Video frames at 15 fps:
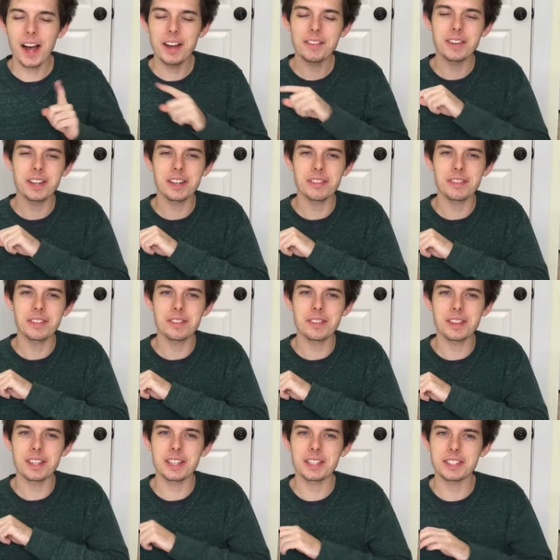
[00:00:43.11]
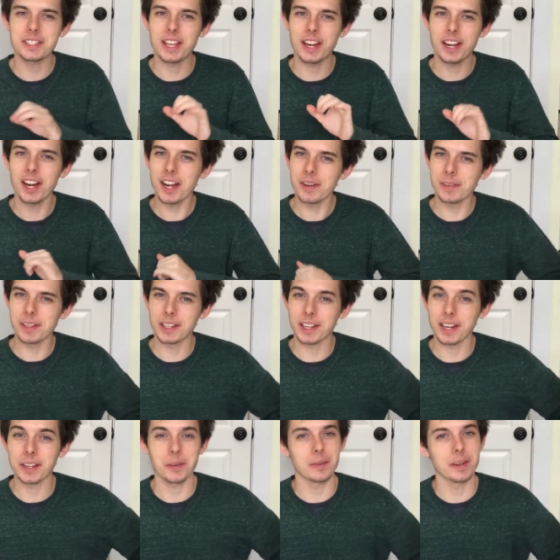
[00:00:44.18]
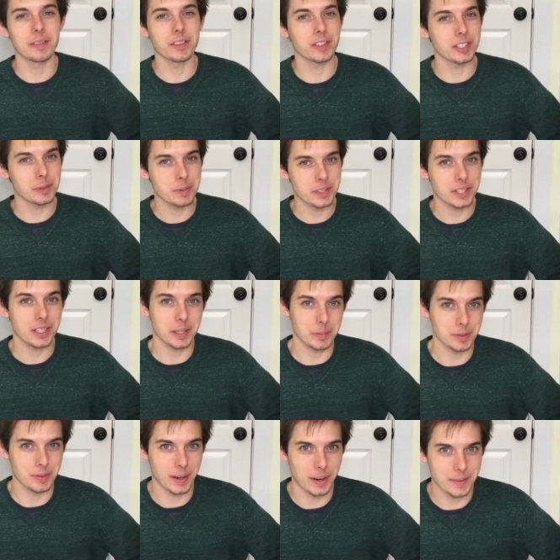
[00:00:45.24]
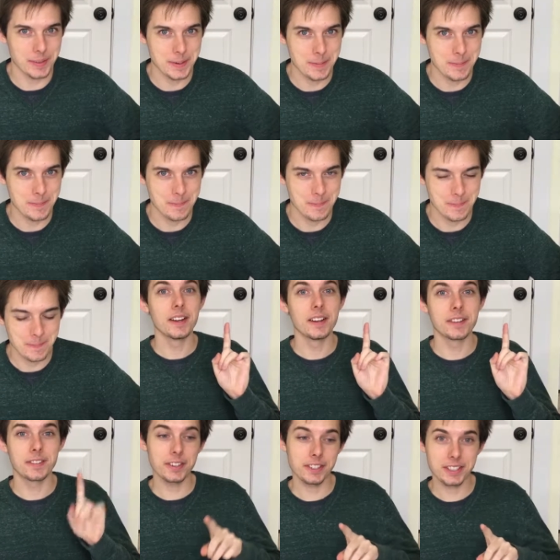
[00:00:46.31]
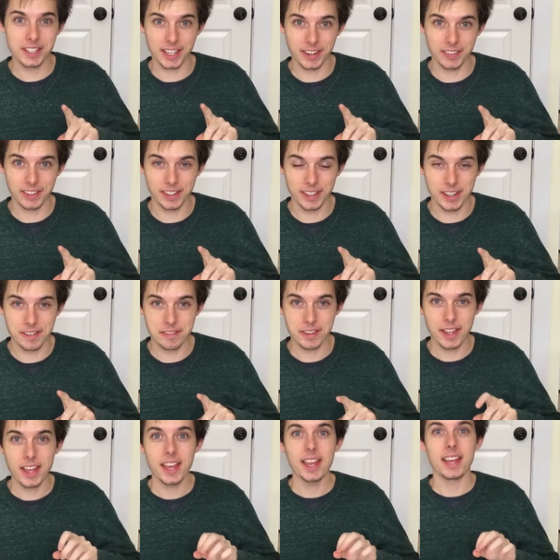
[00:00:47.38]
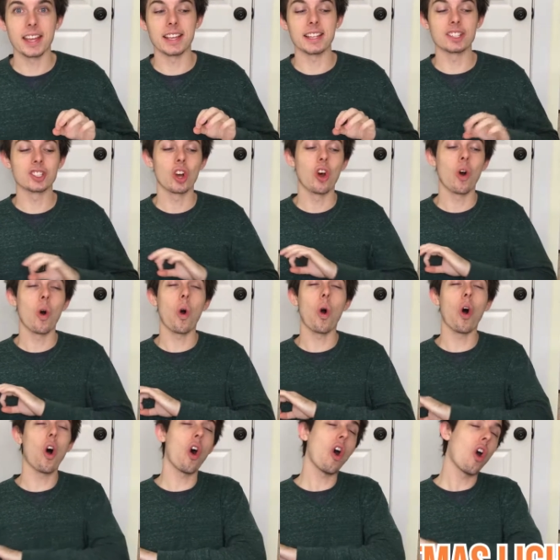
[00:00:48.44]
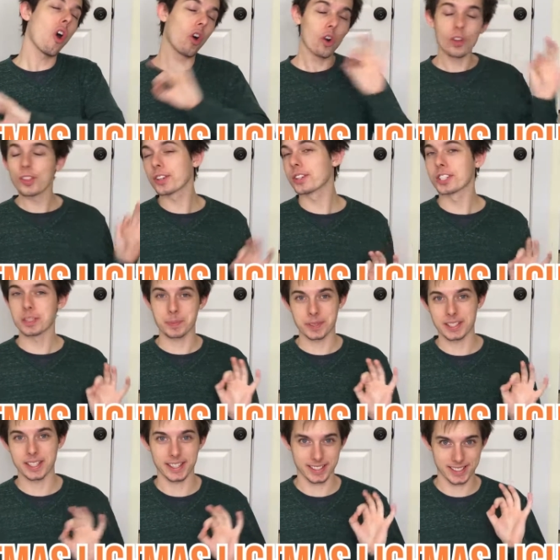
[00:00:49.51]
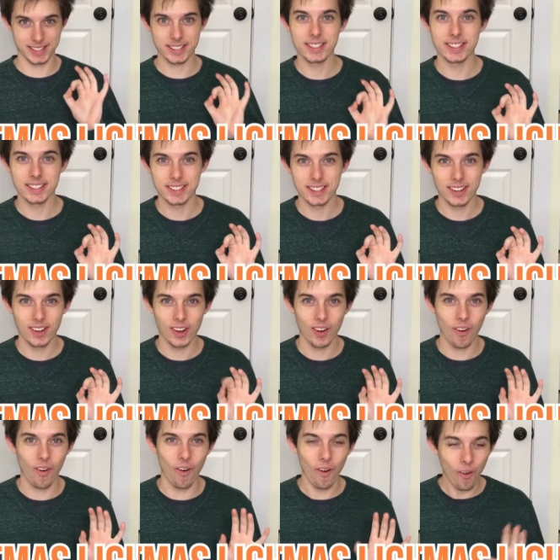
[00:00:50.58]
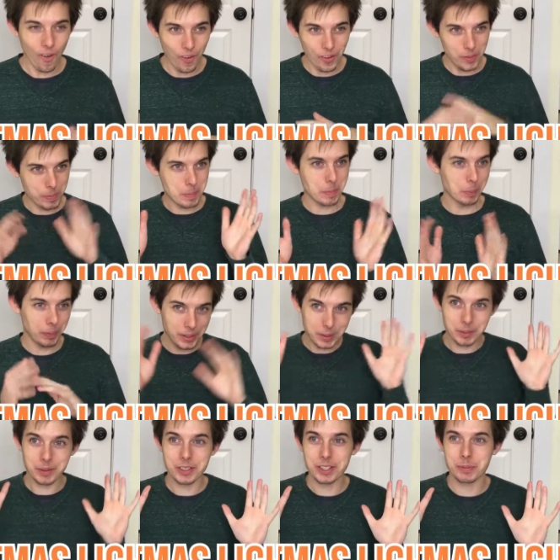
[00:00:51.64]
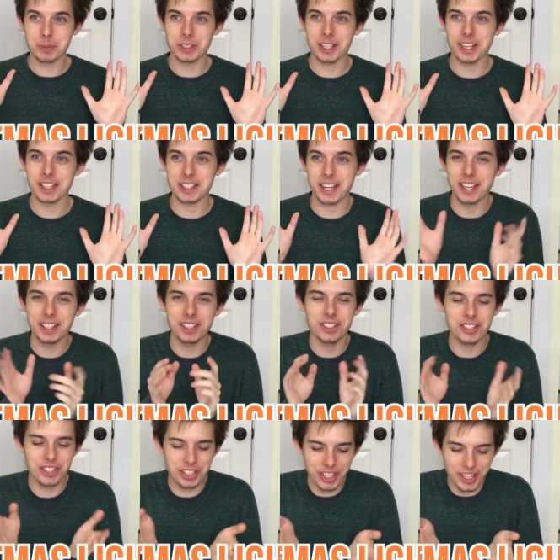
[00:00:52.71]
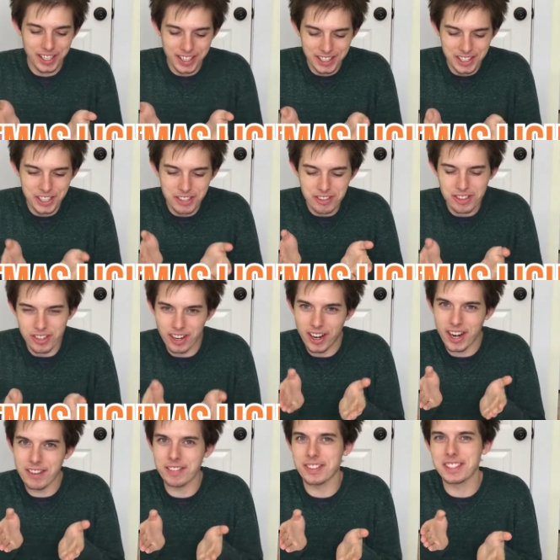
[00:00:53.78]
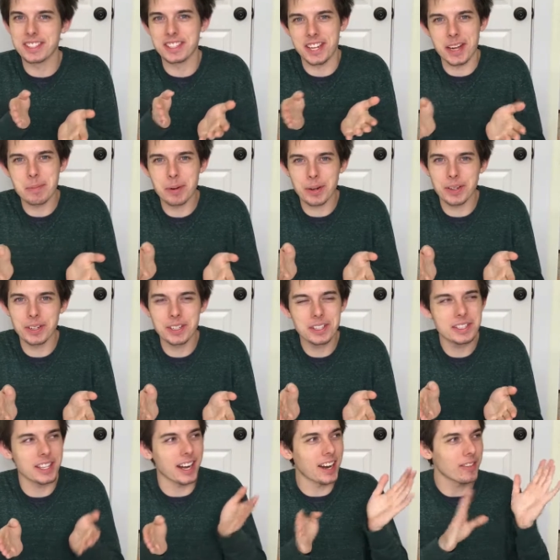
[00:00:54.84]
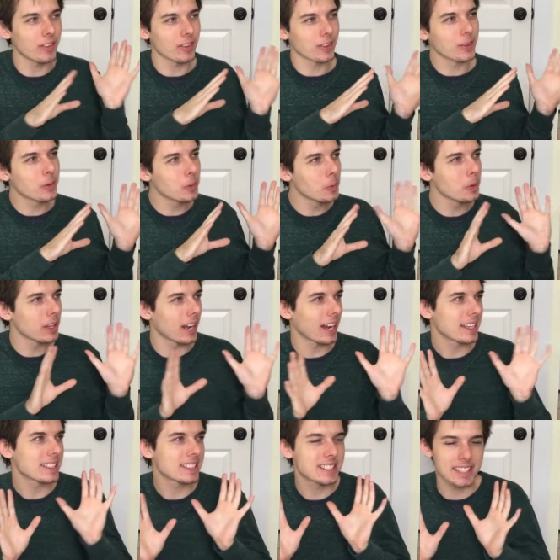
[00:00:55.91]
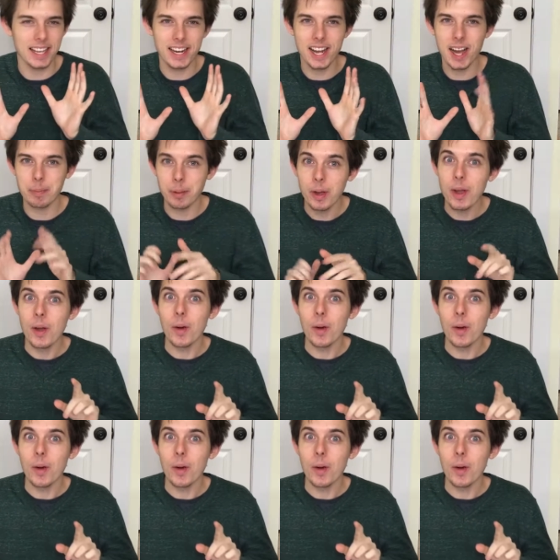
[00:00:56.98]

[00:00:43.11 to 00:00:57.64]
I've got a few things that I really like whenever Christmas comes around. First thing I really love is all the Christmas lights. All the people putting up the Christmas lights, and then you just like get to go drive in these neighborhoods that have all the cool lights set up,